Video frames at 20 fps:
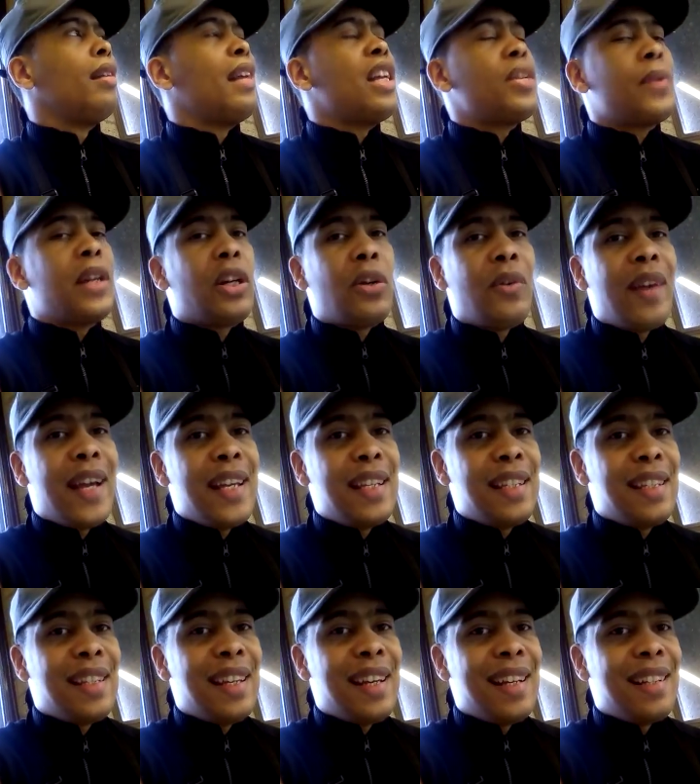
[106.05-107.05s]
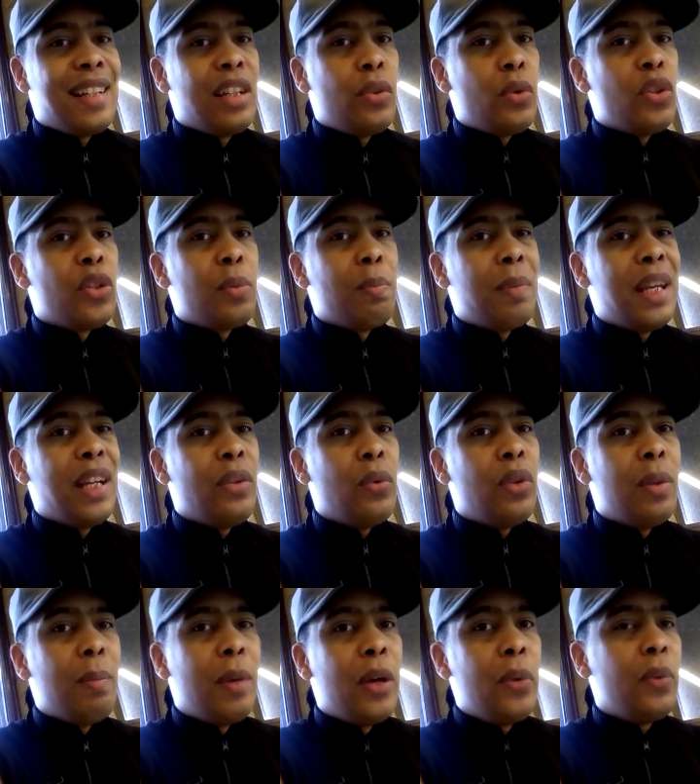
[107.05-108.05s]
That's why Christ said to speak to
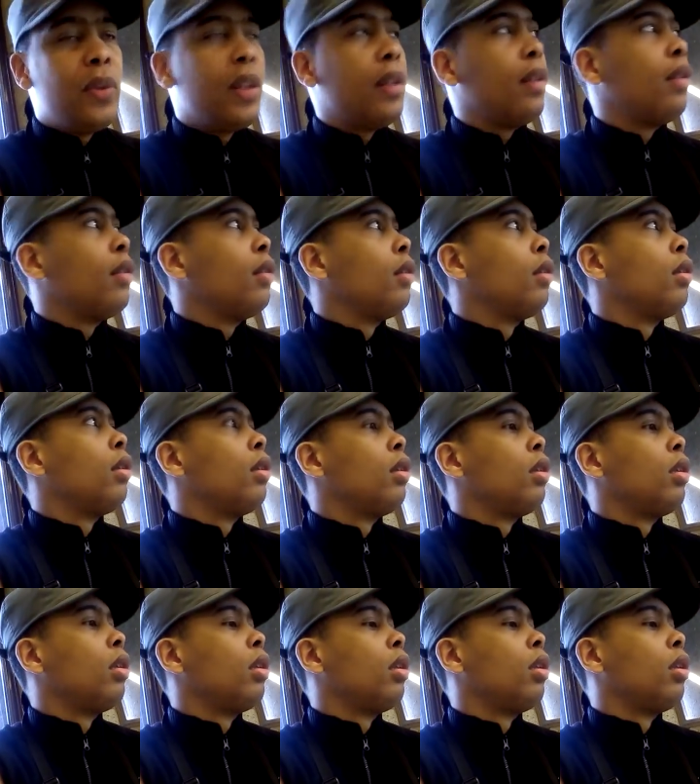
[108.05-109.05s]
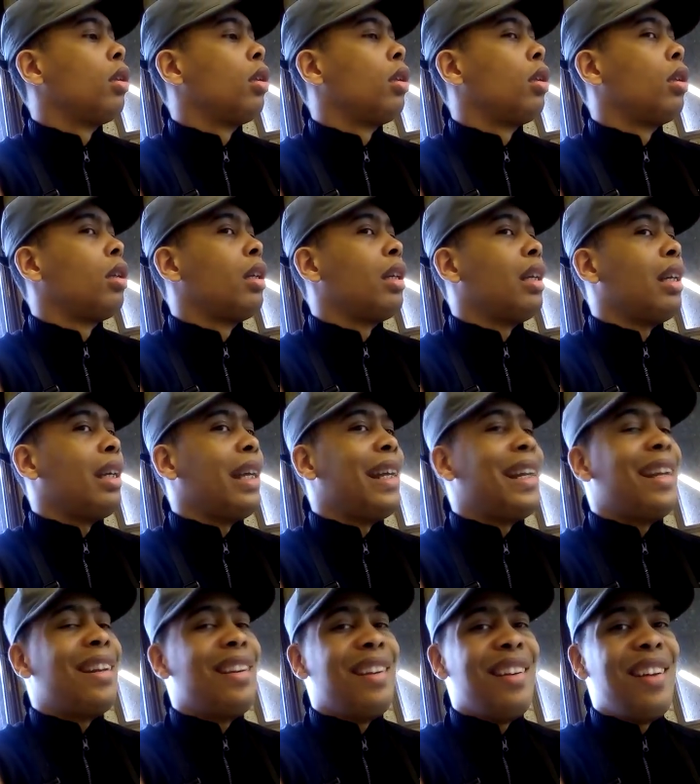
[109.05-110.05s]
the mountain. He
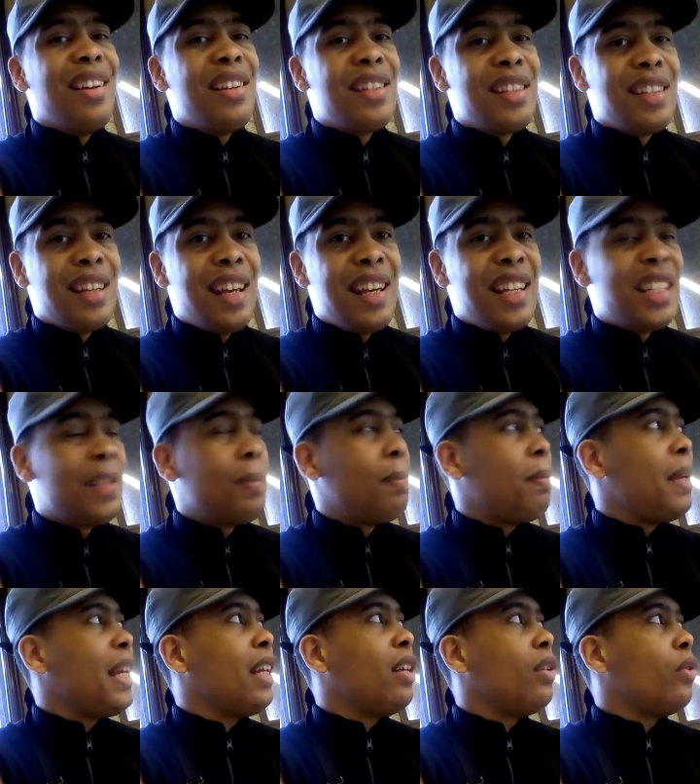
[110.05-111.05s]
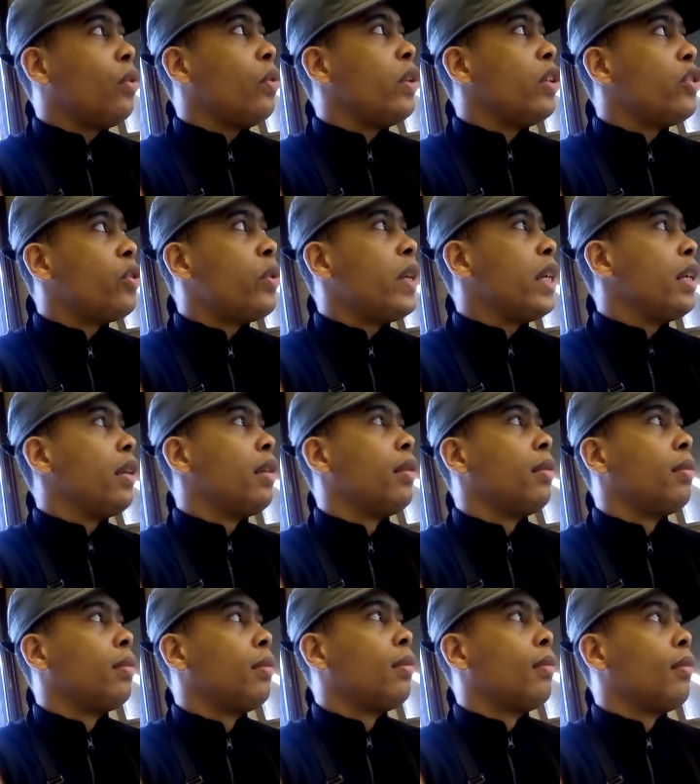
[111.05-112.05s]
did not say speak to the tree,
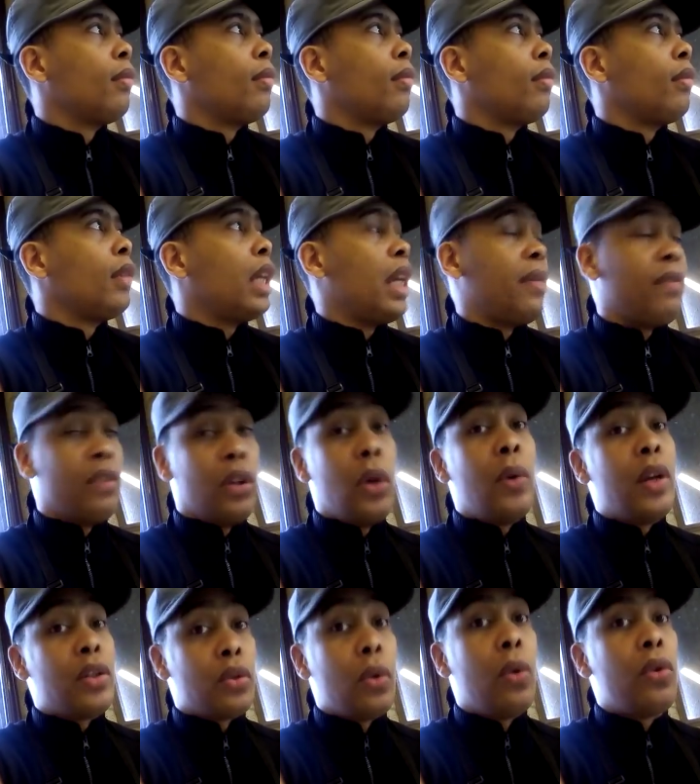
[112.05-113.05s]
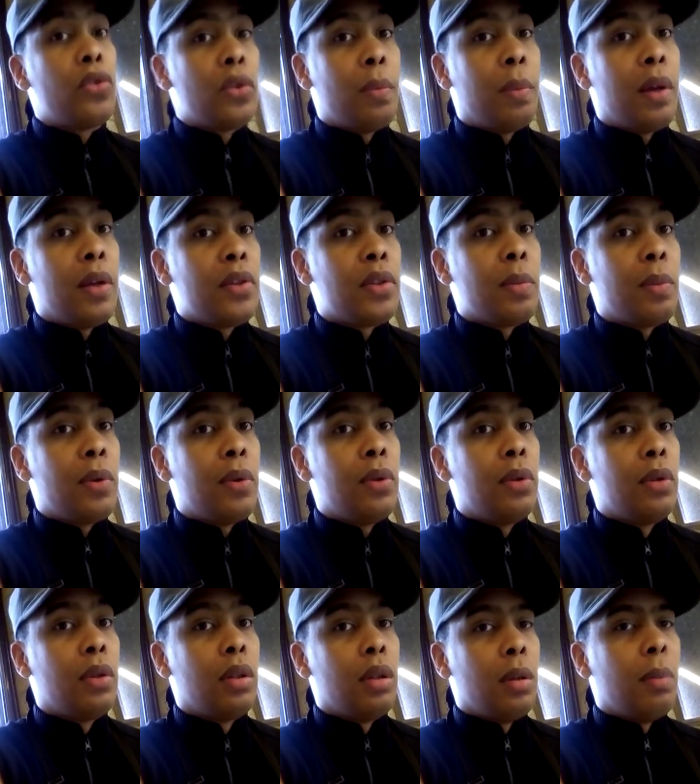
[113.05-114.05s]
even though that's also possible.
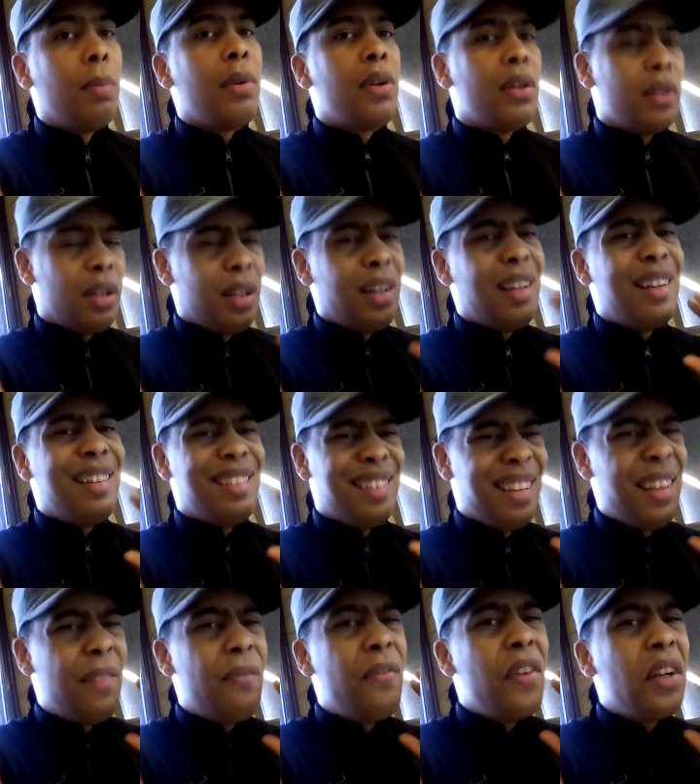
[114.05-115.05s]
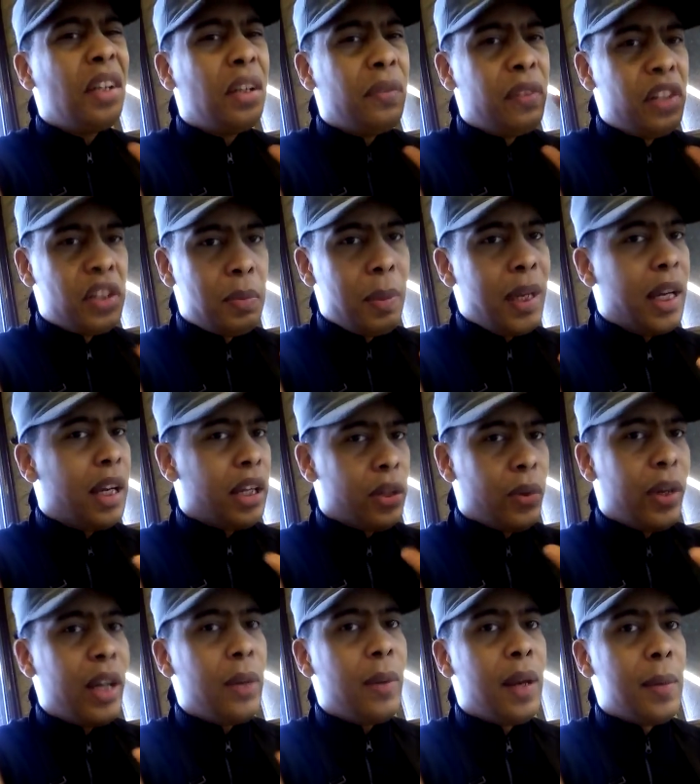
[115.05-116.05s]
But effectively speaking,
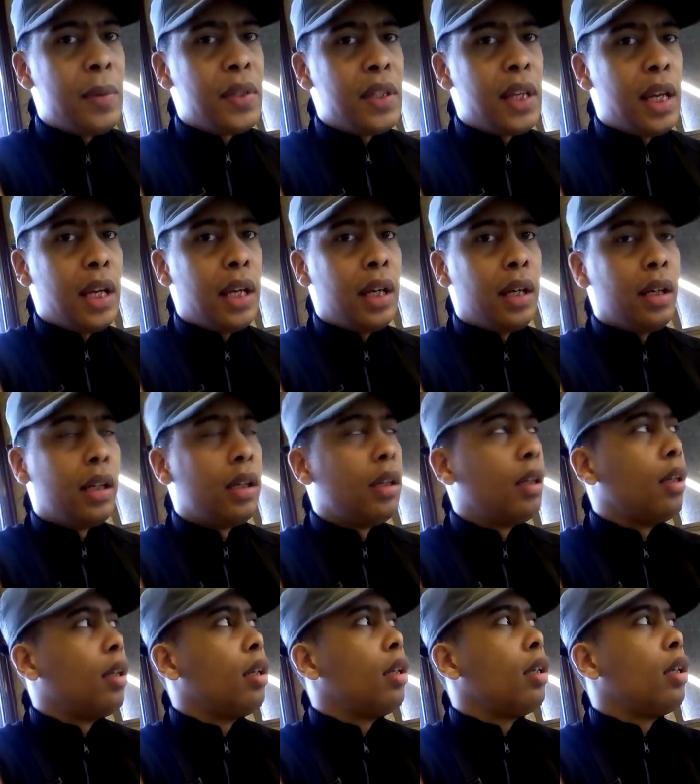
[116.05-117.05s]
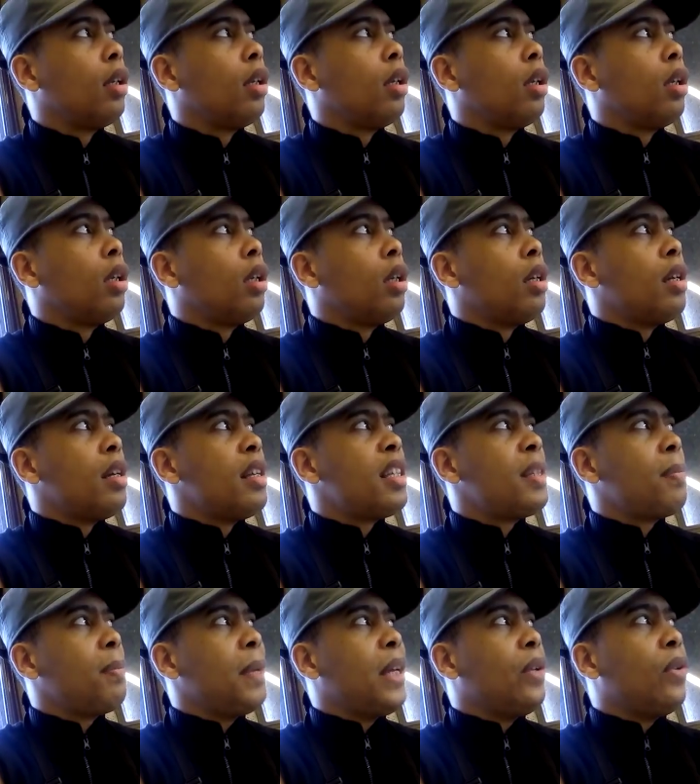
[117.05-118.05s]
you get what I'm saying here.
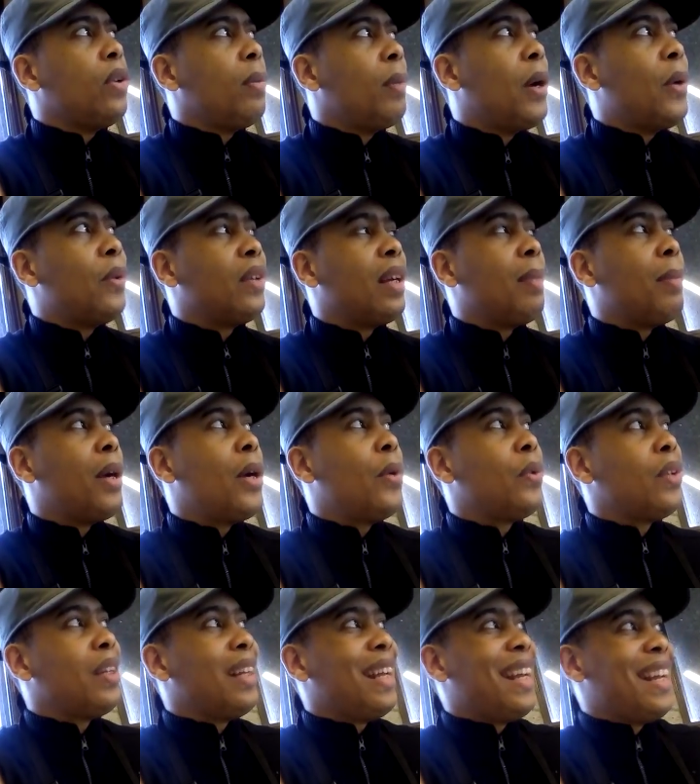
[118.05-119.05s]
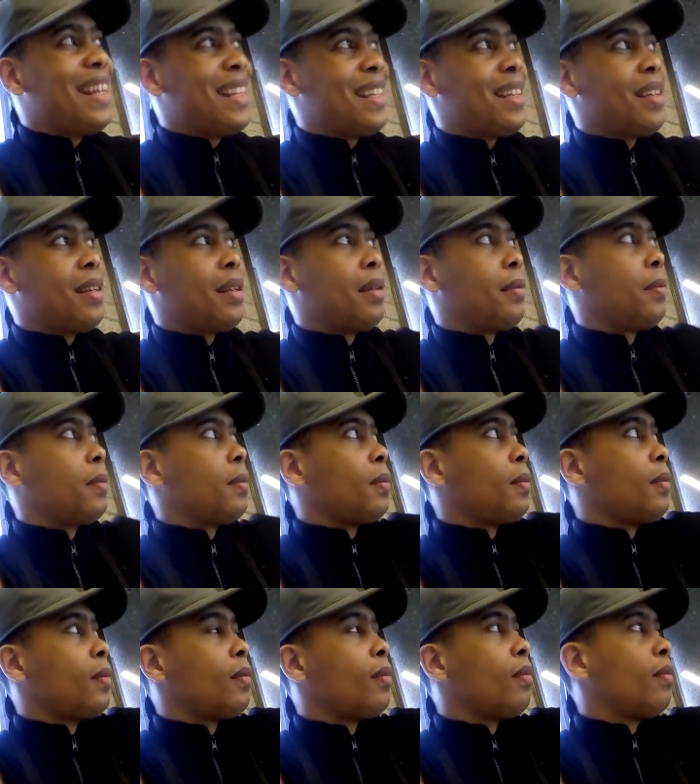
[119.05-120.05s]
Speak with a mountain. A mountain is
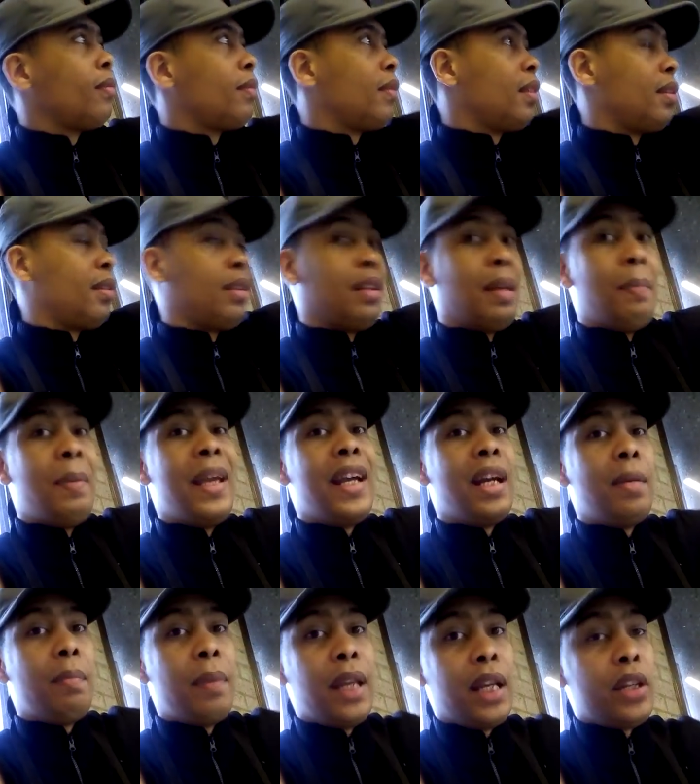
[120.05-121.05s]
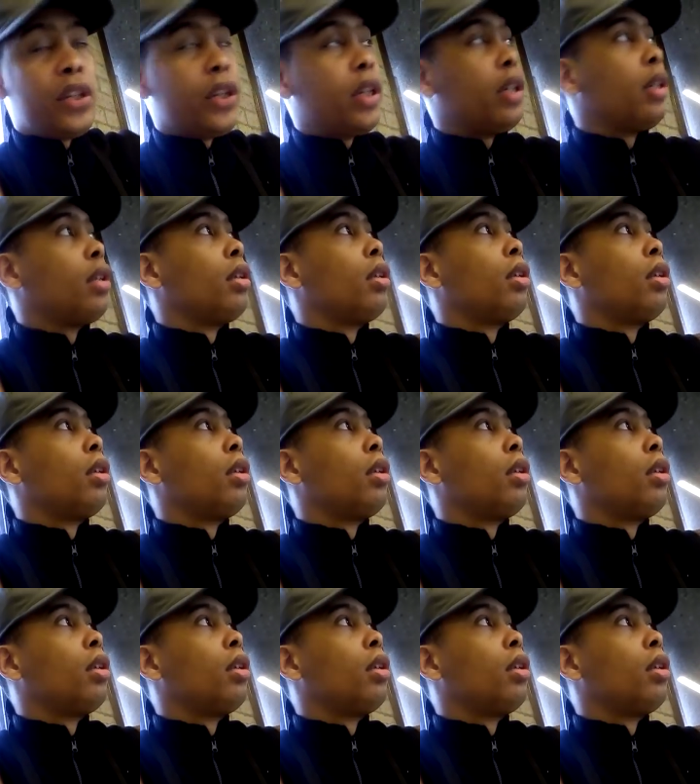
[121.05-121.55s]
the bigger picture.